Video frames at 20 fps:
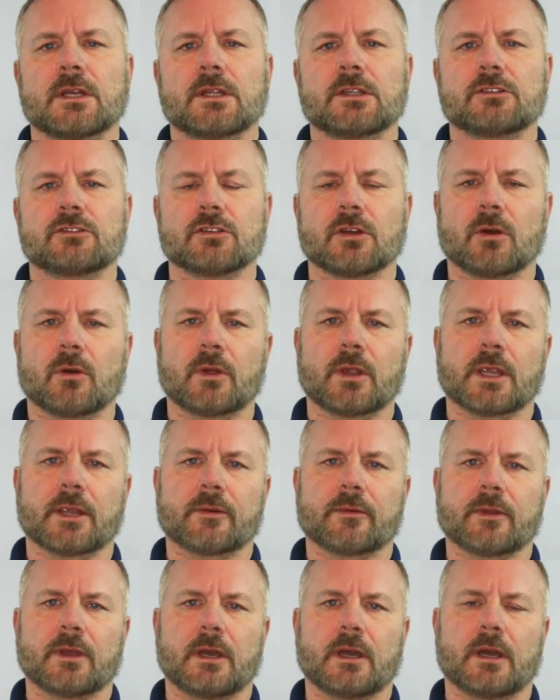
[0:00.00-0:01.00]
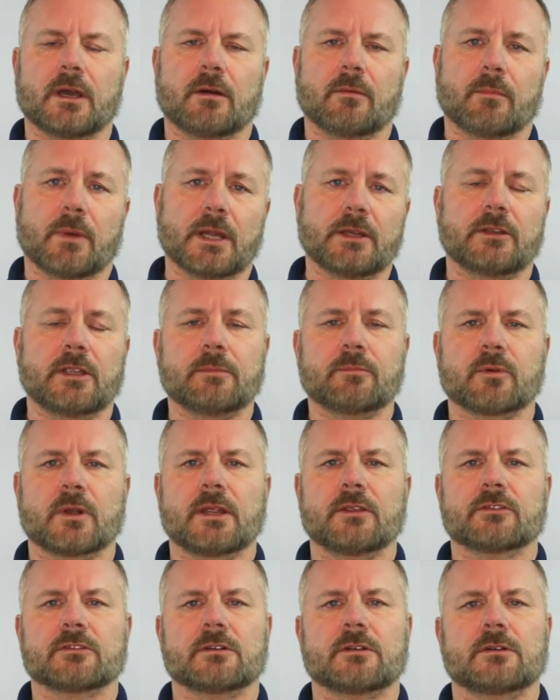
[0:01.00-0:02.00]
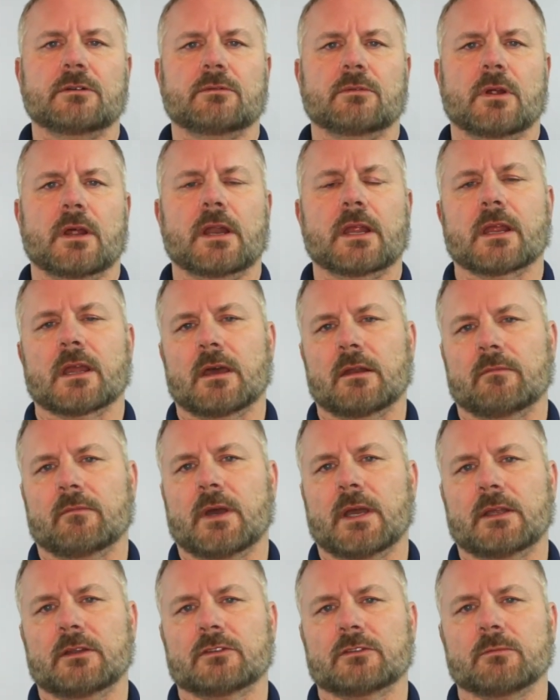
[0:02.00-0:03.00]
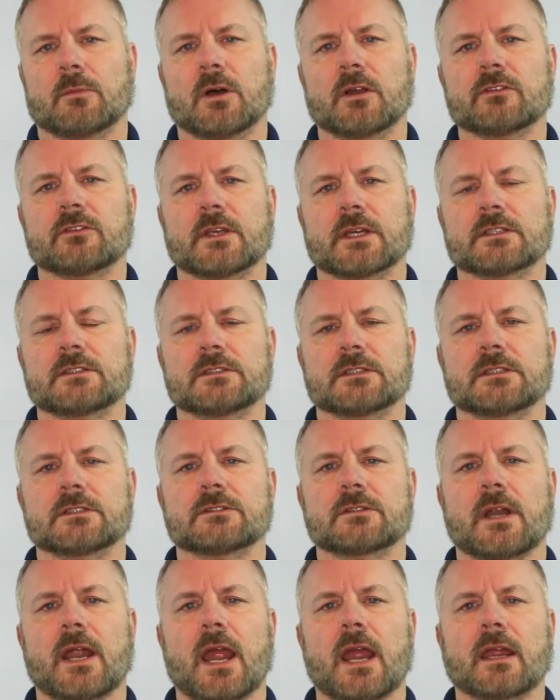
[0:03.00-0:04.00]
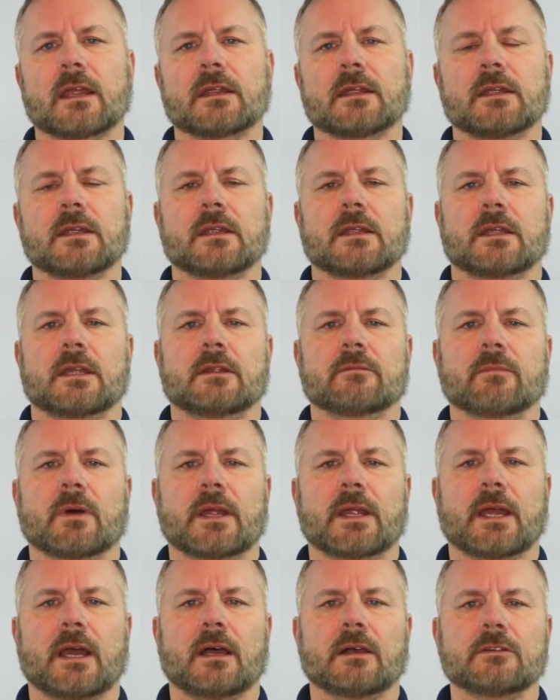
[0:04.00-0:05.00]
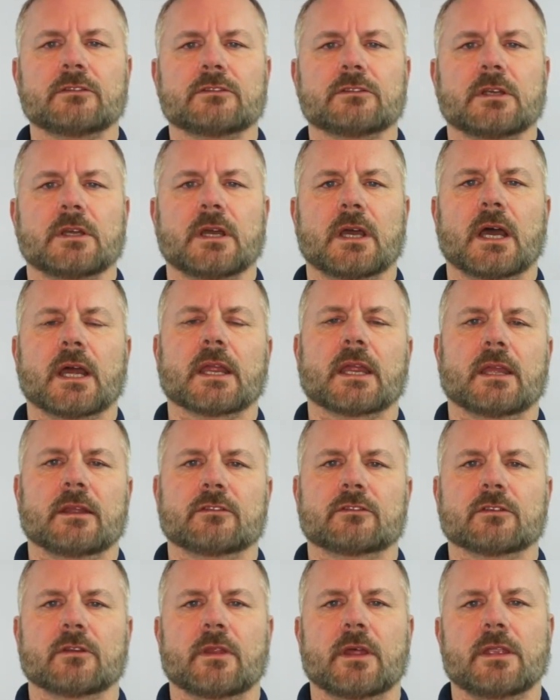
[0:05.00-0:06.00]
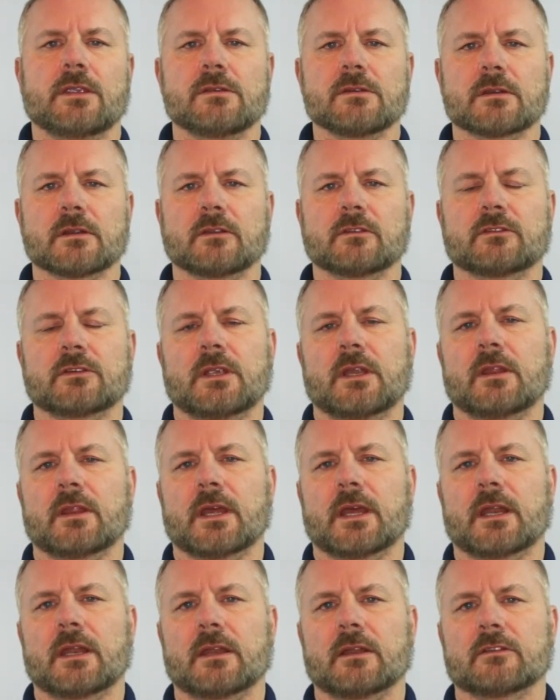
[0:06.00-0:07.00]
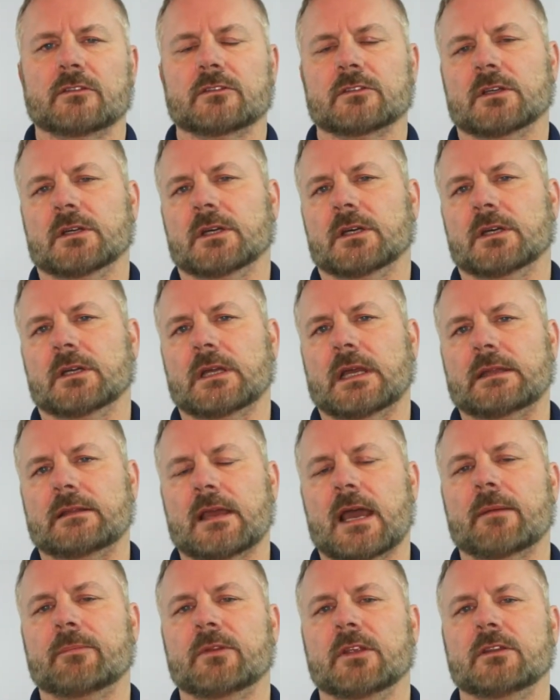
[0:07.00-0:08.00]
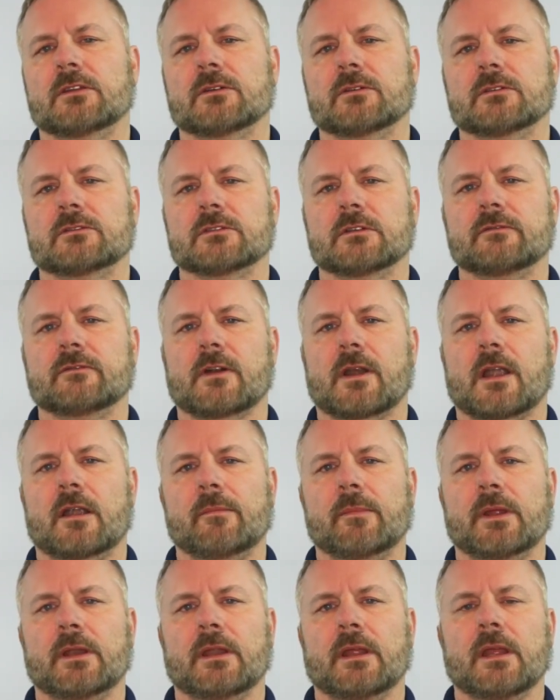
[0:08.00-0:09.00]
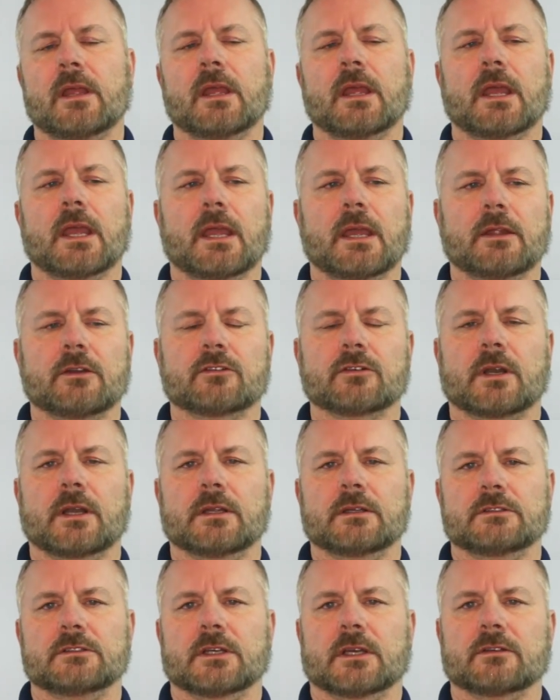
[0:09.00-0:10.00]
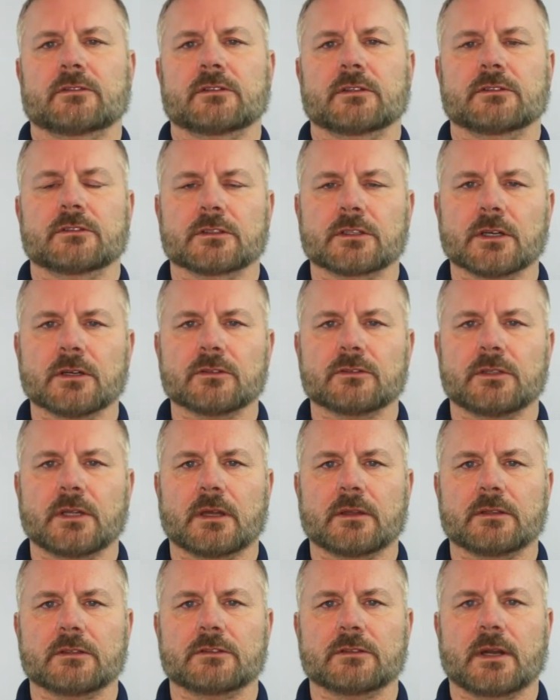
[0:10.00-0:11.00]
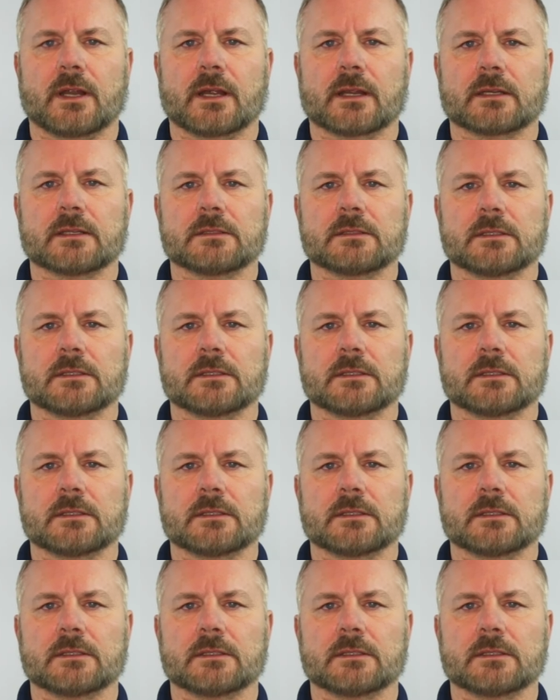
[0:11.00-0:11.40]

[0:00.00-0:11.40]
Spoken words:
showing my DeepRacer running on my small section of track in my house, again, so that you can see that it's adapting to its environment and trying to adjust as it goes down the track.